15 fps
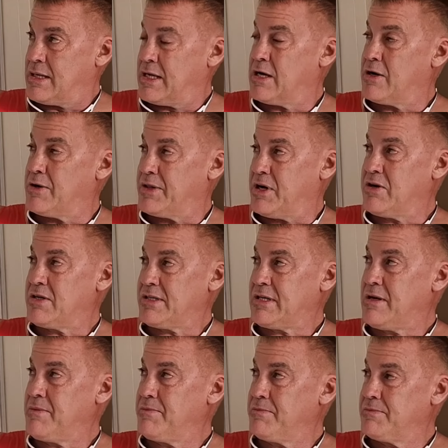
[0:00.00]
You know, there's
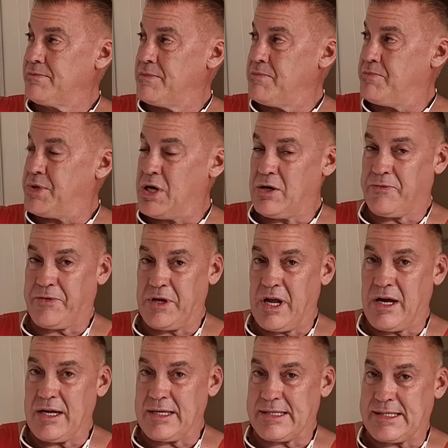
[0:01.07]
some beautiful,
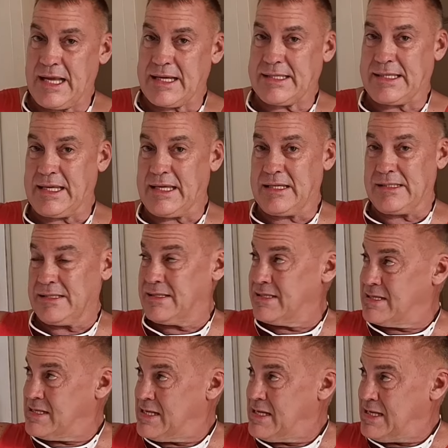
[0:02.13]
young, sexy
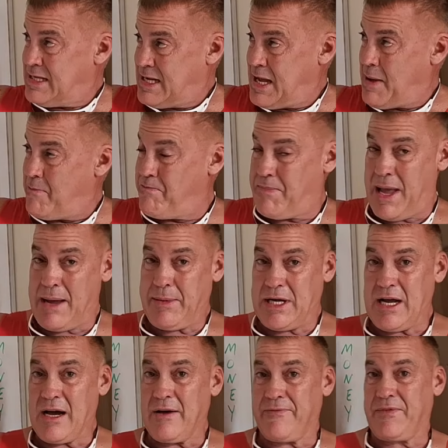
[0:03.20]
baby
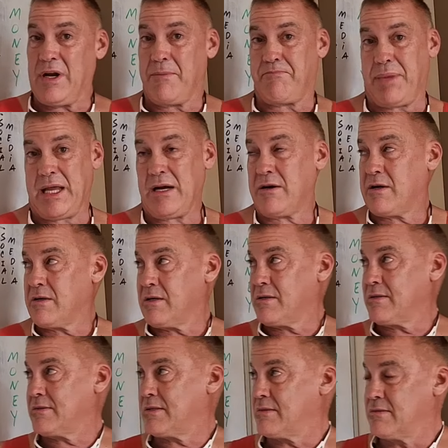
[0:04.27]
doll Filipina
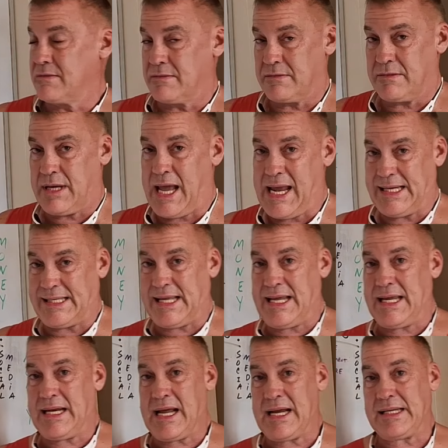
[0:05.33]
girls.
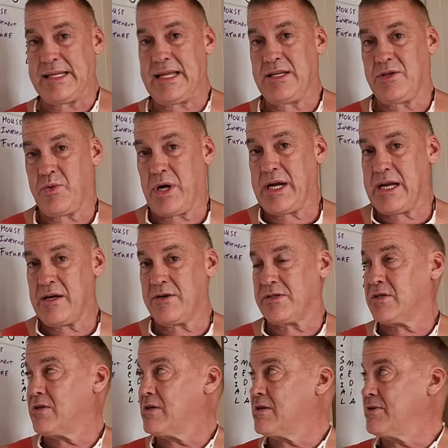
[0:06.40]
18, 19, 20
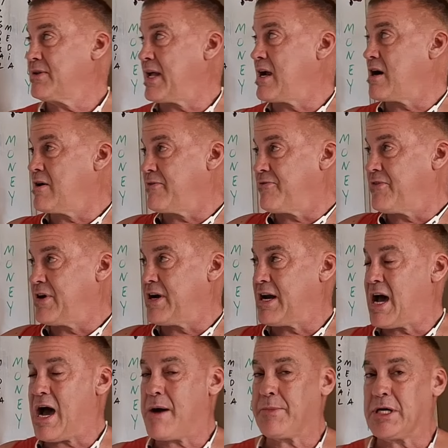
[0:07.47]
years old. They are
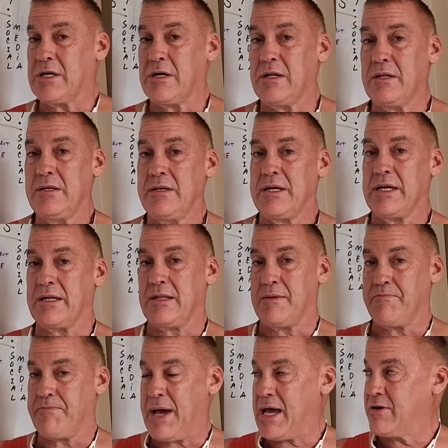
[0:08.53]
phenomenal in
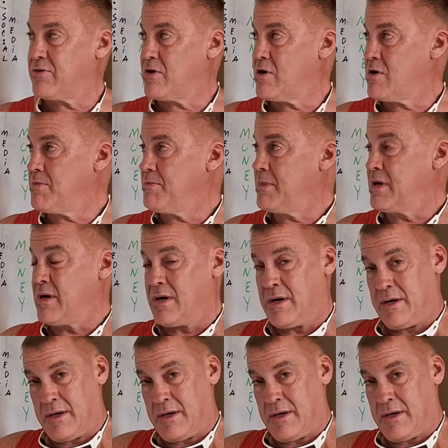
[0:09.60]
the bedroom.